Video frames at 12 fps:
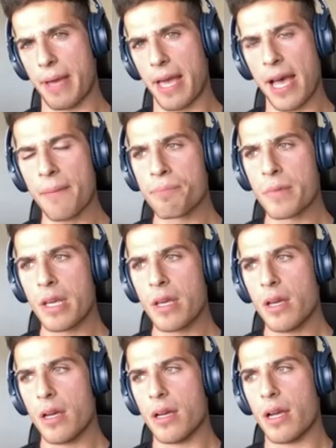where I'm at.
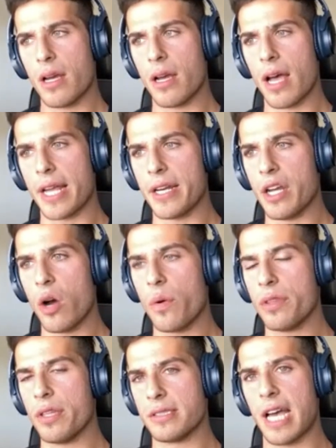I know
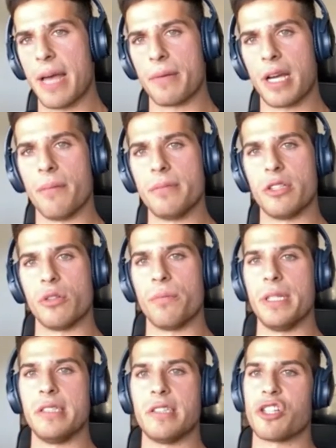when the time comes, there will
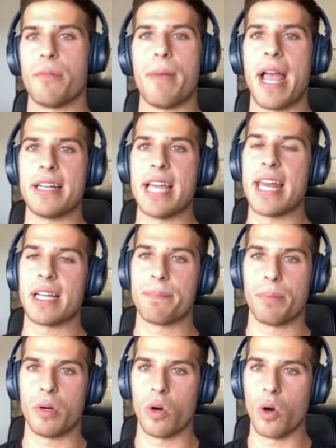be such a magnetic
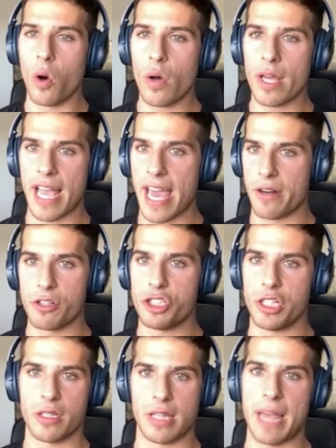pull and an
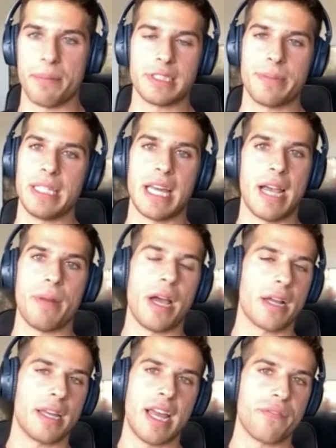energy alignment to me that I'm
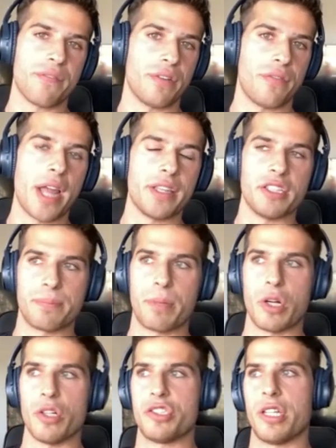not going to have to find this
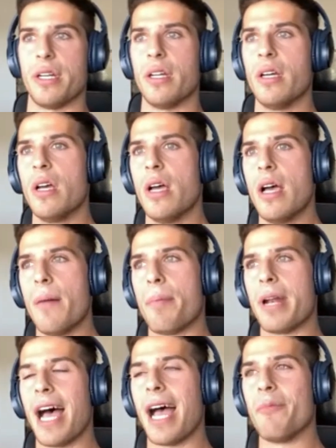person.
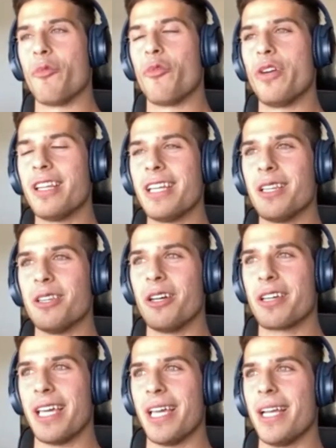But I'm really
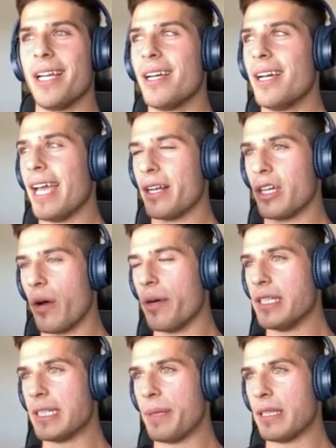looking and
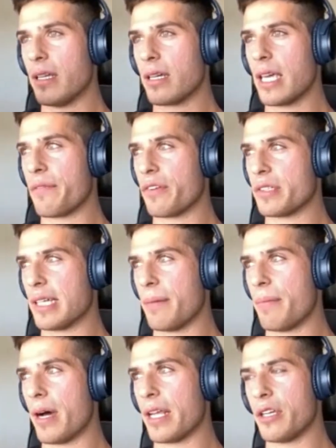going to be looking for
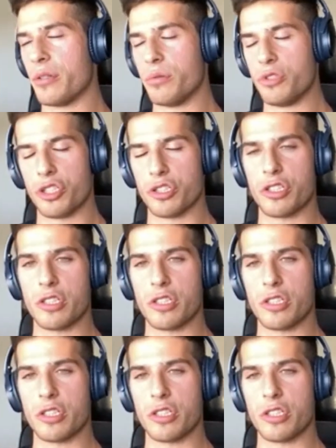somebody who's just